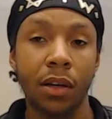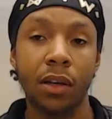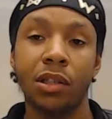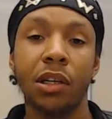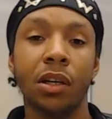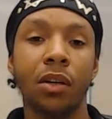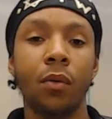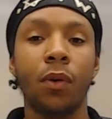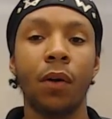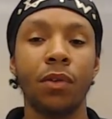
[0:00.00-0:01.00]
And she can do
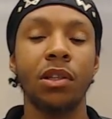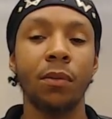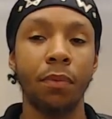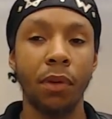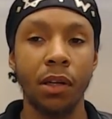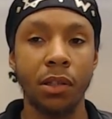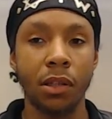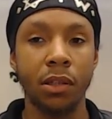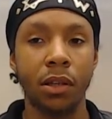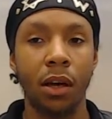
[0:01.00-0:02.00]
whatever she
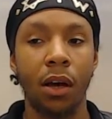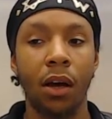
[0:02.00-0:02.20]
pleases